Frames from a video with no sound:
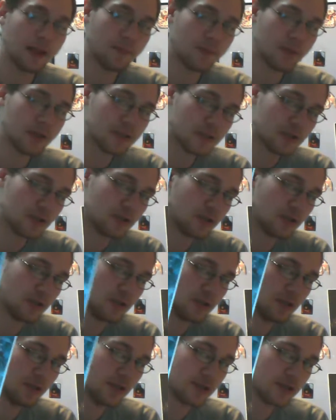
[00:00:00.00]
Mist.
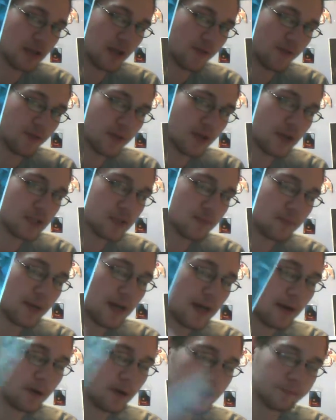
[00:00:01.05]
He has 11,000
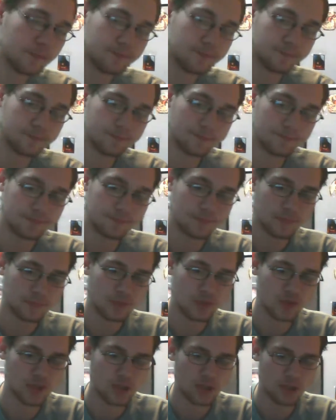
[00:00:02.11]
power.
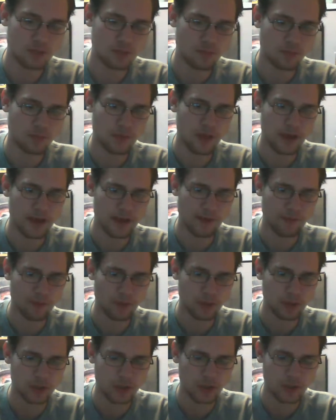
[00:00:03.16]
Just letting
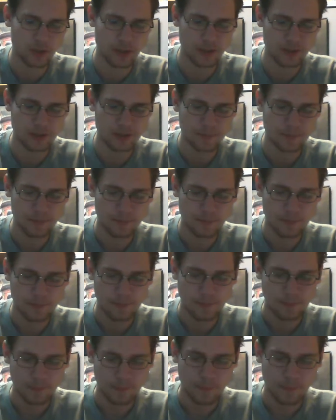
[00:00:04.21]
everyone know that.
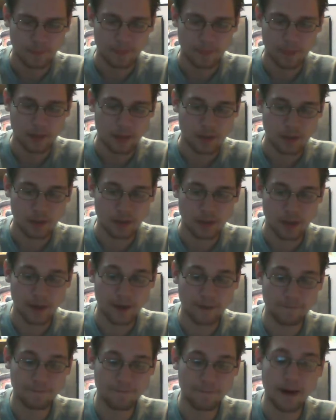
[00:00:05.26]

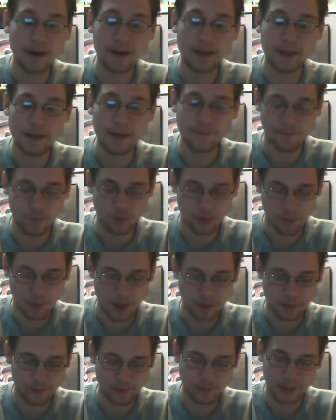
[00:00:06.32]
And finally, for
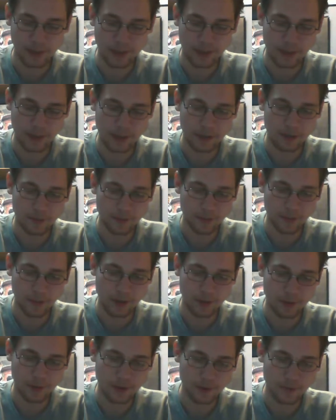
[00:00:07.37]
my grade
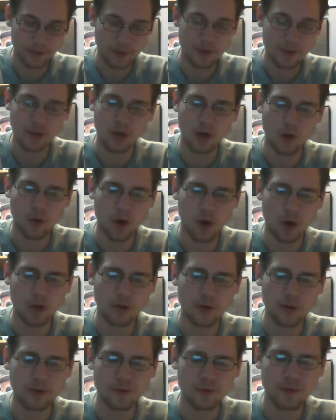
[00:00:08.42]
3s, all
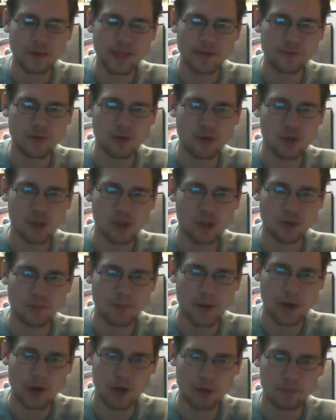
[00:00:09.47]
grade 3s have no shield
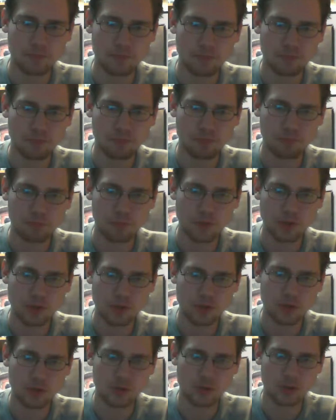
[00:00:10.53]
power.
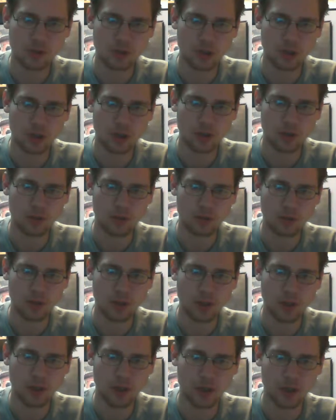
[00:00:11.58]
So
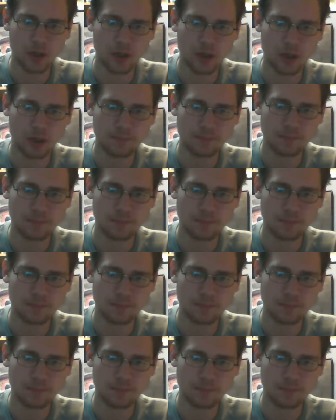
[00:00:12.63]
yeah,